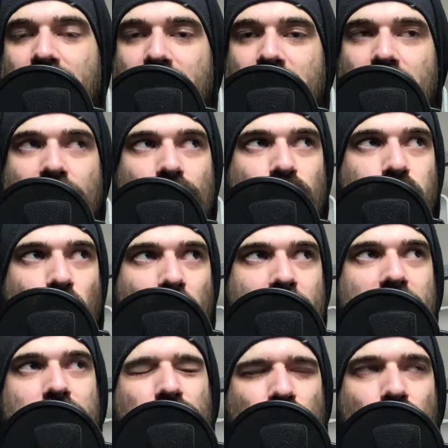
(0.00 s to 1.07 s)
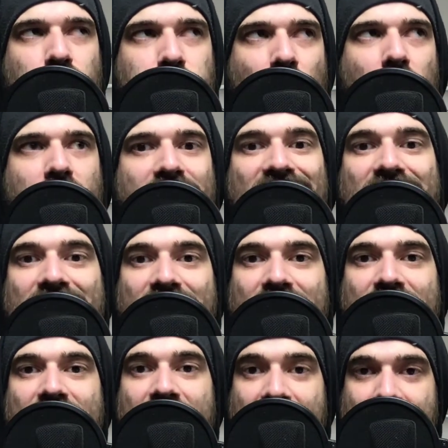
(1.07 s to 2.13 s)
that the woman you want
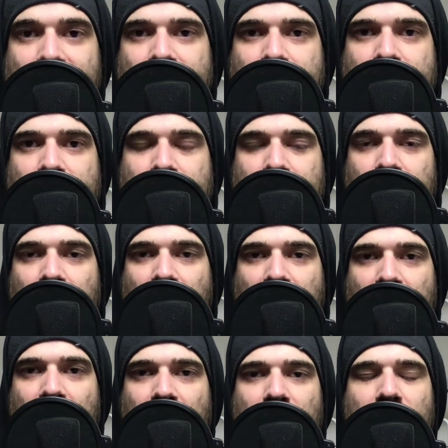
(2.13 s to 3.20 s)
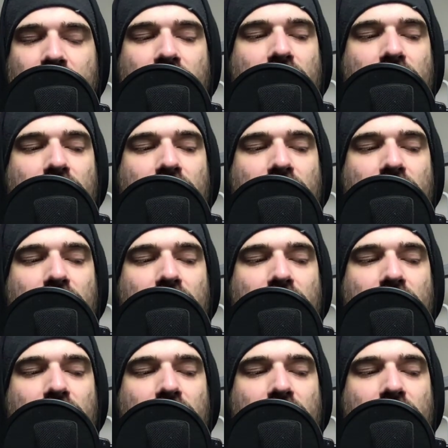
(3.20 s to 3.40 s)
needs, okay?